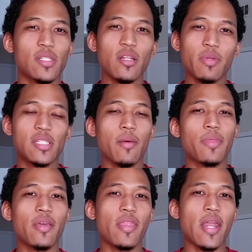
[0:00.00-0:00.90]
it's going to be
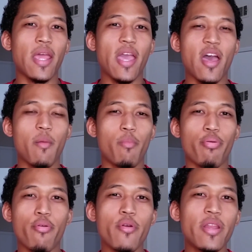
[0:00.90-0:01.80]
something that I am
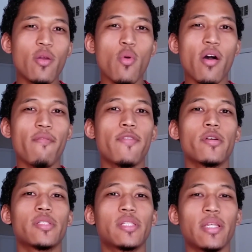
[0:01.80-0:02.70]
pretty well
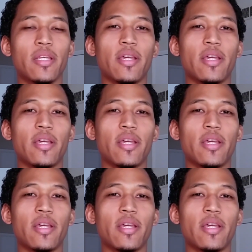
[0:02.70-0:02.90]
versed in.